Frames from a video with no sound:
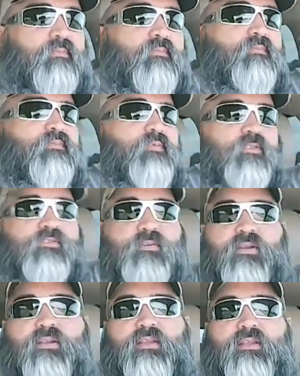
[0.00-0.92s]

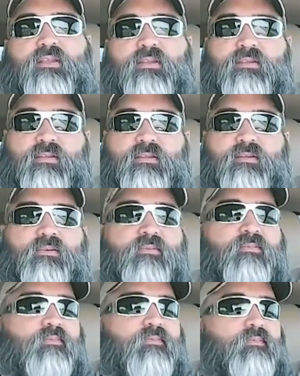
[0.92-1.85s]
frustrated like I did here
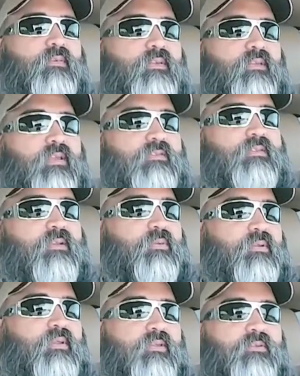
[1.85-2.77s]
in the last couple
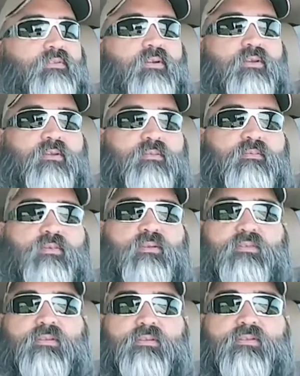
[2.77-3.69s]
of days trying to
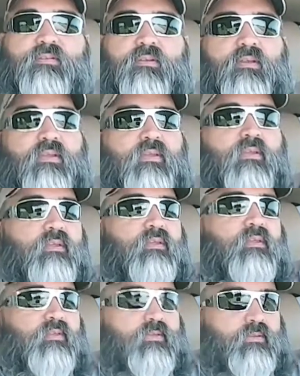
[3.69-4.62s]
get this
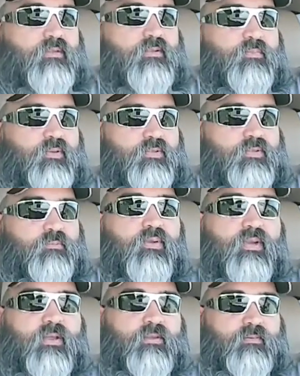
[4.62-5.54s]

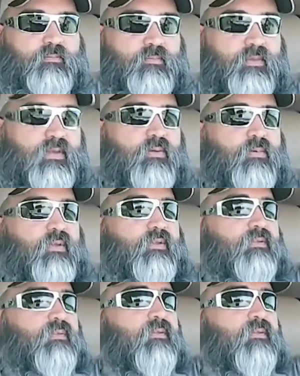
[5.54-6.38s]
put out. But anyways,